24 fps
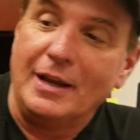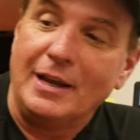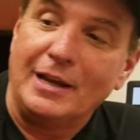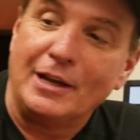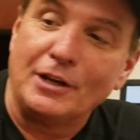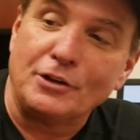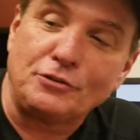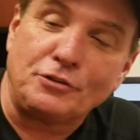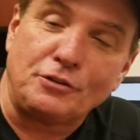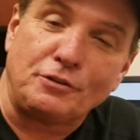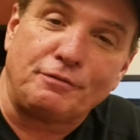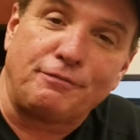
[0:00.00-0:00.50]

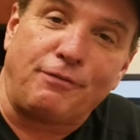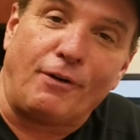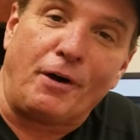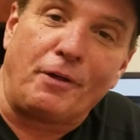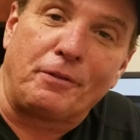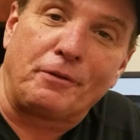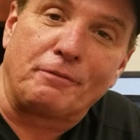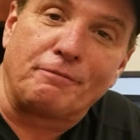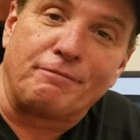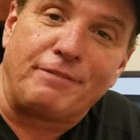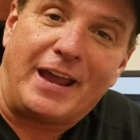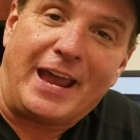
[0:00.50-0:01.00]
Here's his
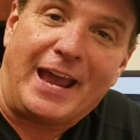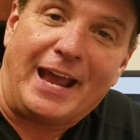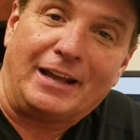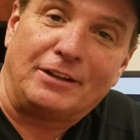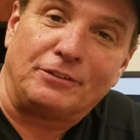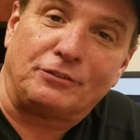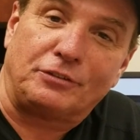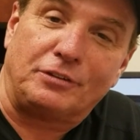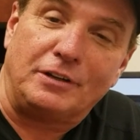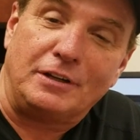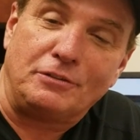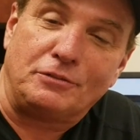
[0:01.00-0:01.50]
father,
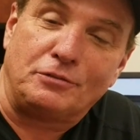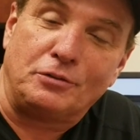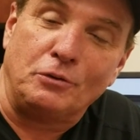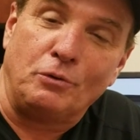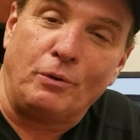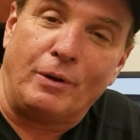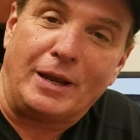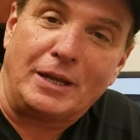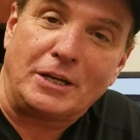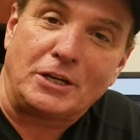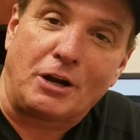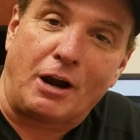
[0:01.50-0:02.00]
Vance, he
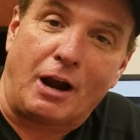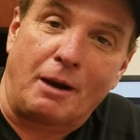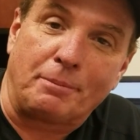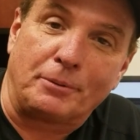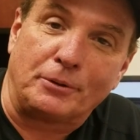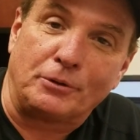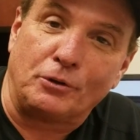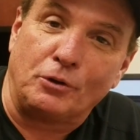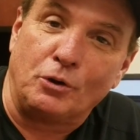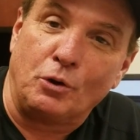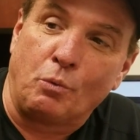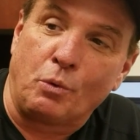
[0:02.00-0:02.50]
too a
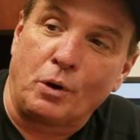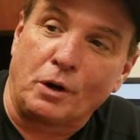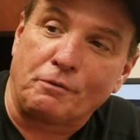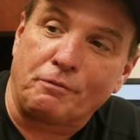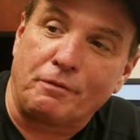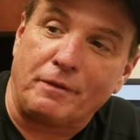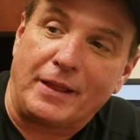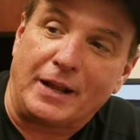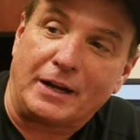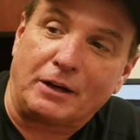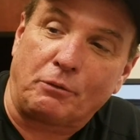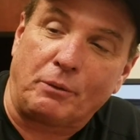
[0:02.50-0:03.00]
carpenter who worked
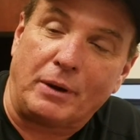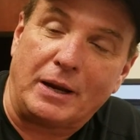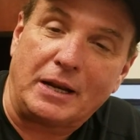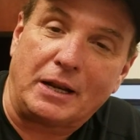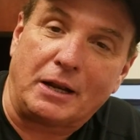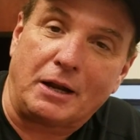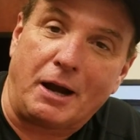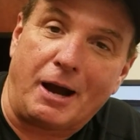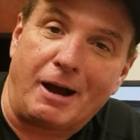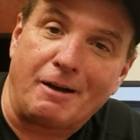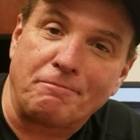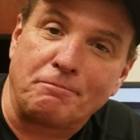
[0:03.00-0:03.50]
for that great
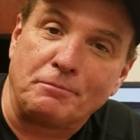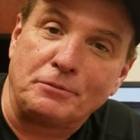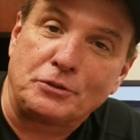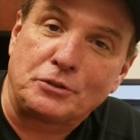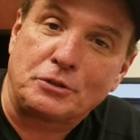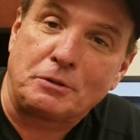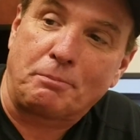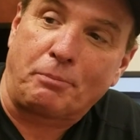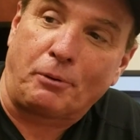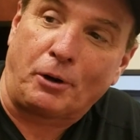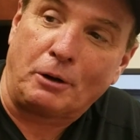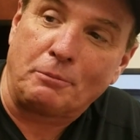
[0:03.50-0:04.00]
Kaufmann's
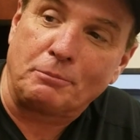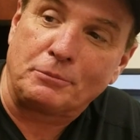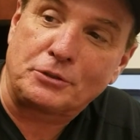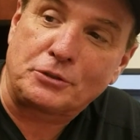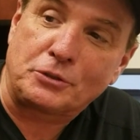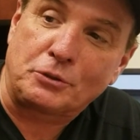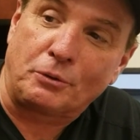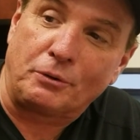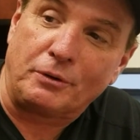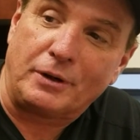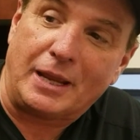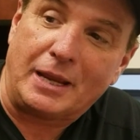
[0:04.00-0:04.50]
department
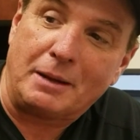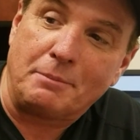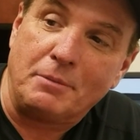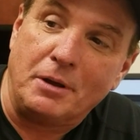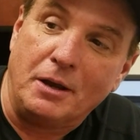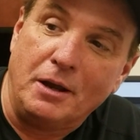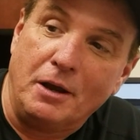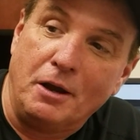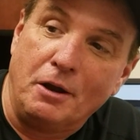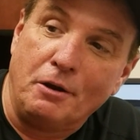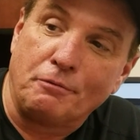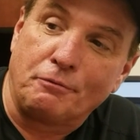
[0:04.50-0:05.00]
store name
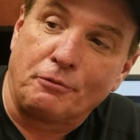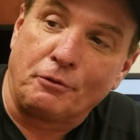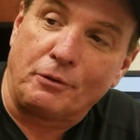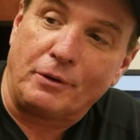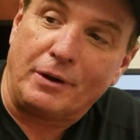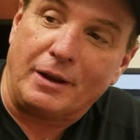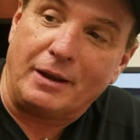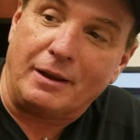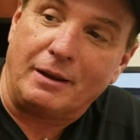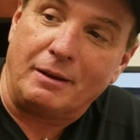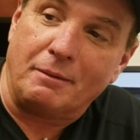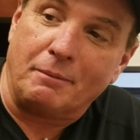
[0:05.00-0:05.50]
for
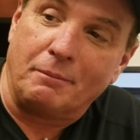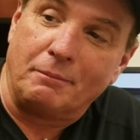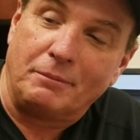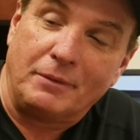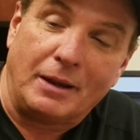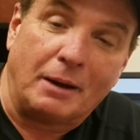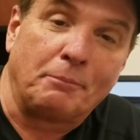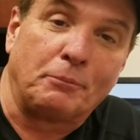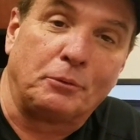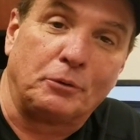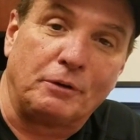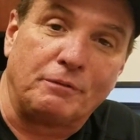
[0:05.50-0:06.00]
a
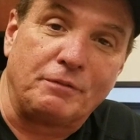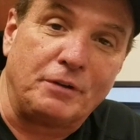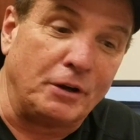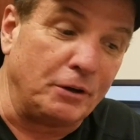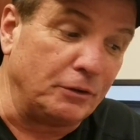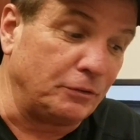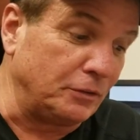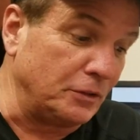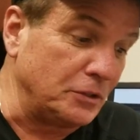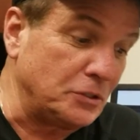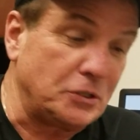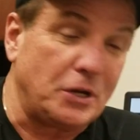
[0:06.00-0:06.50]
number of
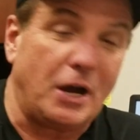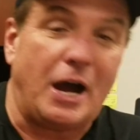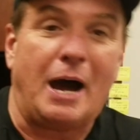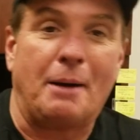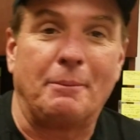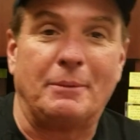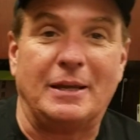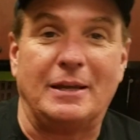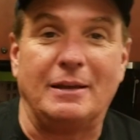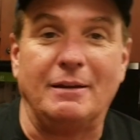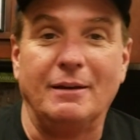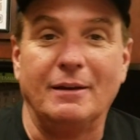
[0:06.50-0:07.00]
years. And
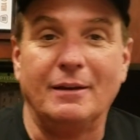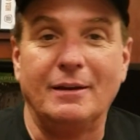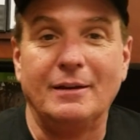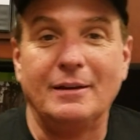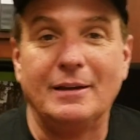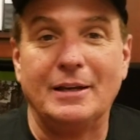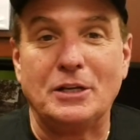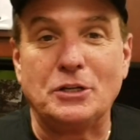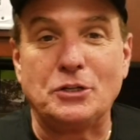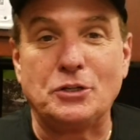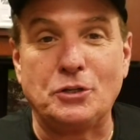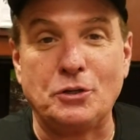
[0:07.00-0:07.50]
Tommy
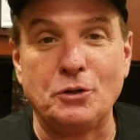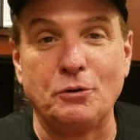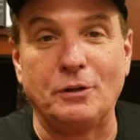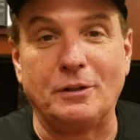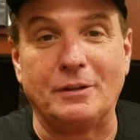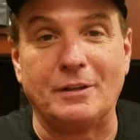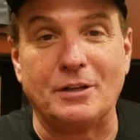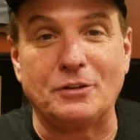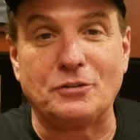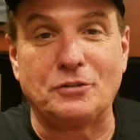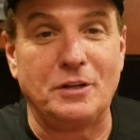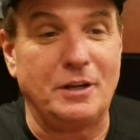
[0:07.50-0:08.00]
is
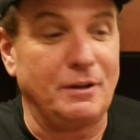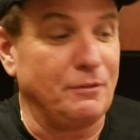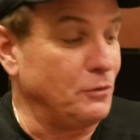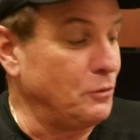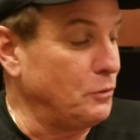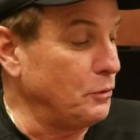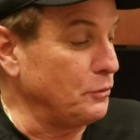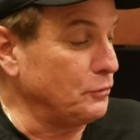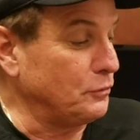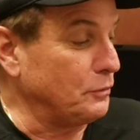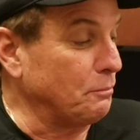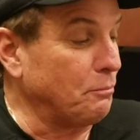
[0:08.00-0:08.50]
shooting this. He, of
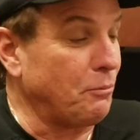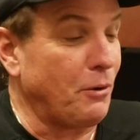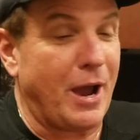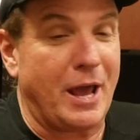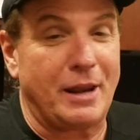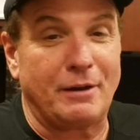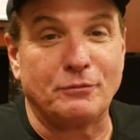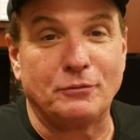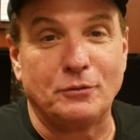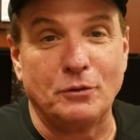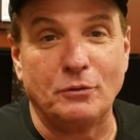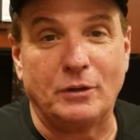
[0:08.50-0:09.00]
course, the
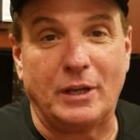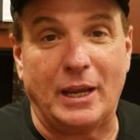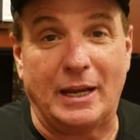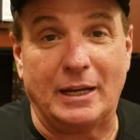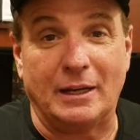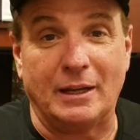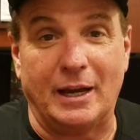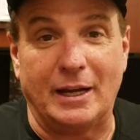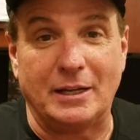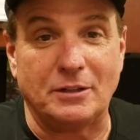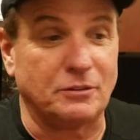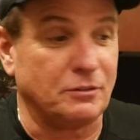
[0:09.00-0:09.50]
pride of Duquesne
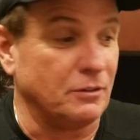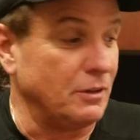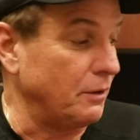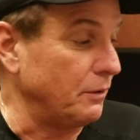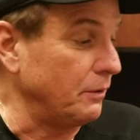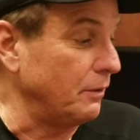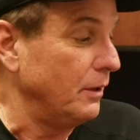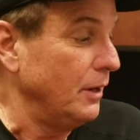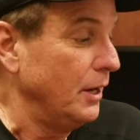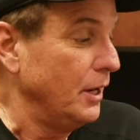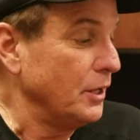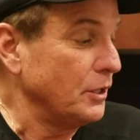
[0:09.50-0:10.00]
Heights,
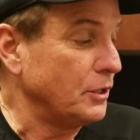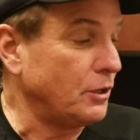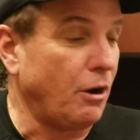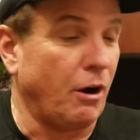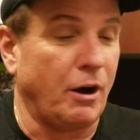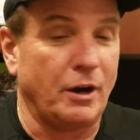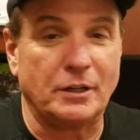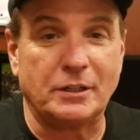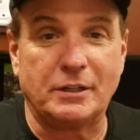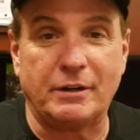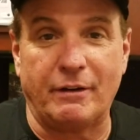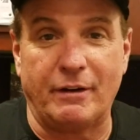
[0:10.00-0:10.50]
another
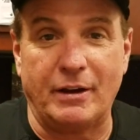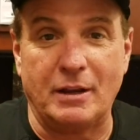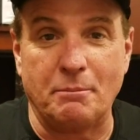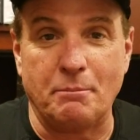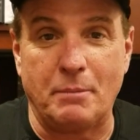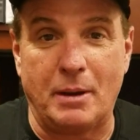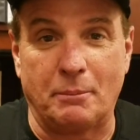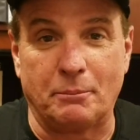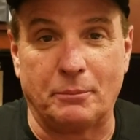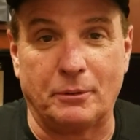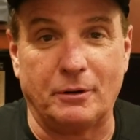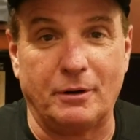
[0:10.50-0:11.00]
card-carrying
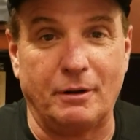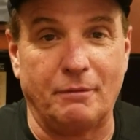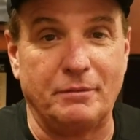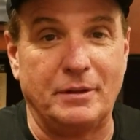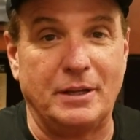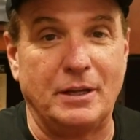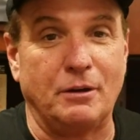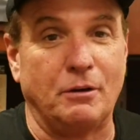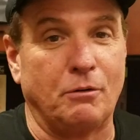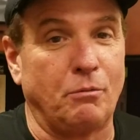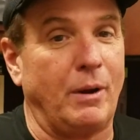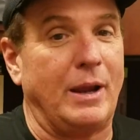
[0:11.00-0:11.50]
member of
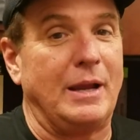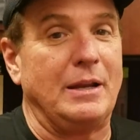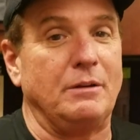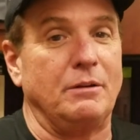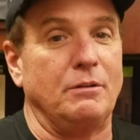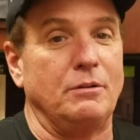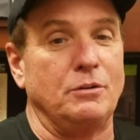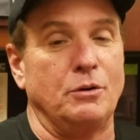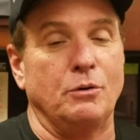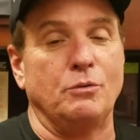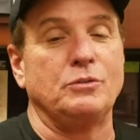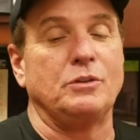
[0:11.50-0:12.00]
the great
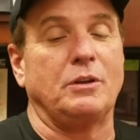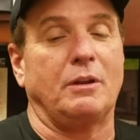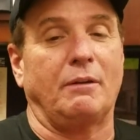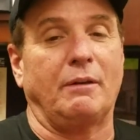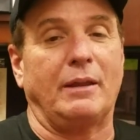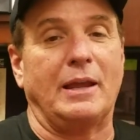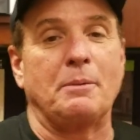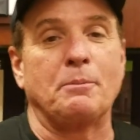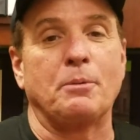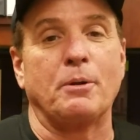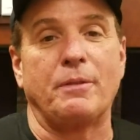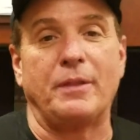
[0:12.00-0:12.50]
union
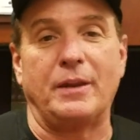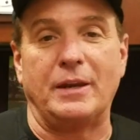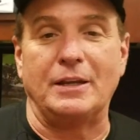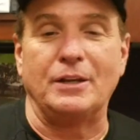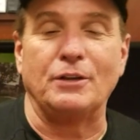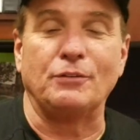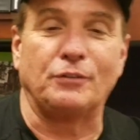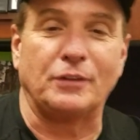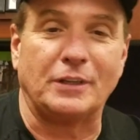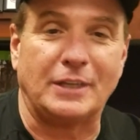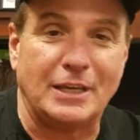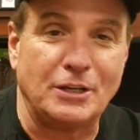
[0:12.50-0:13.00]
labor that
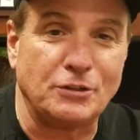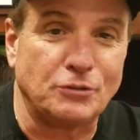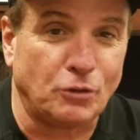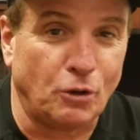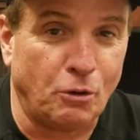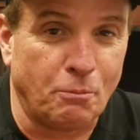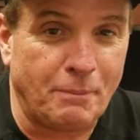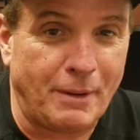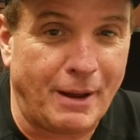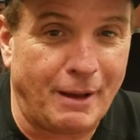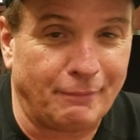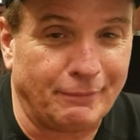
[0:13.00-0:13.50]
is the
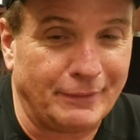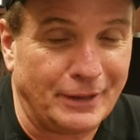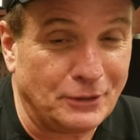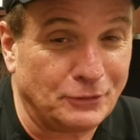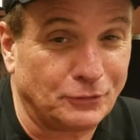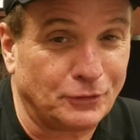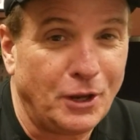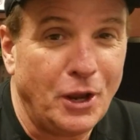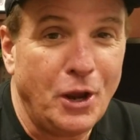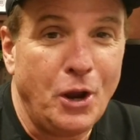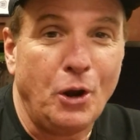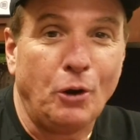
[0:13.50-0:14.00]
Keystone Mountain
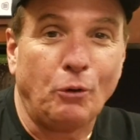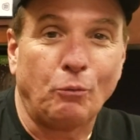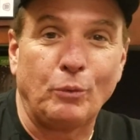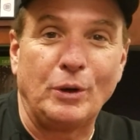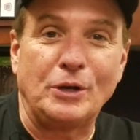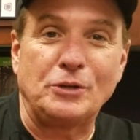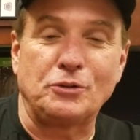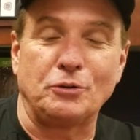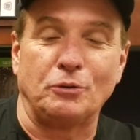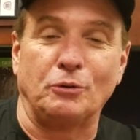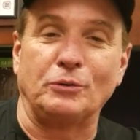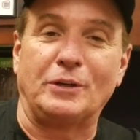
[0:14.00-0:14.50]
Lakes
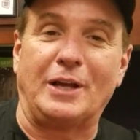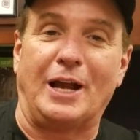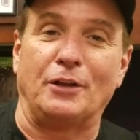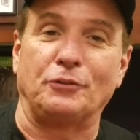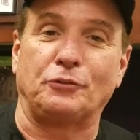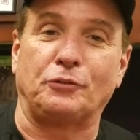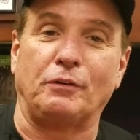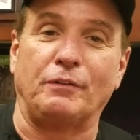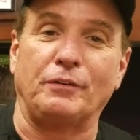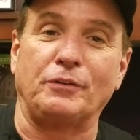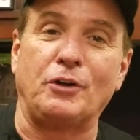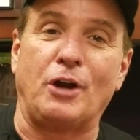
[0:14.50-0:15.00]
Regional
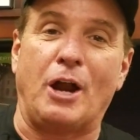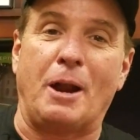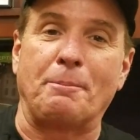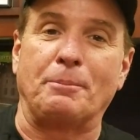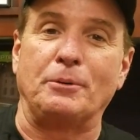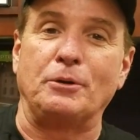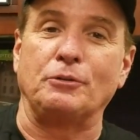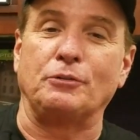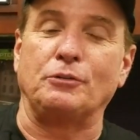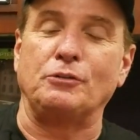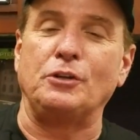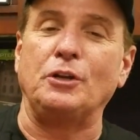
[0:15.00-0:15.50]
Council of
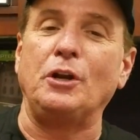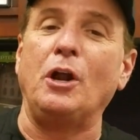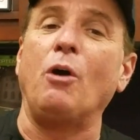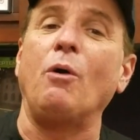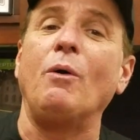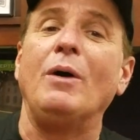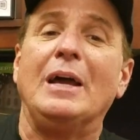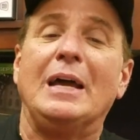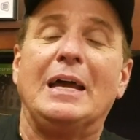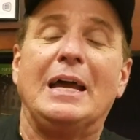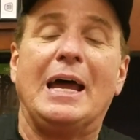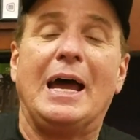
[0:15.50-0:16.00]
Carpenters. And you know,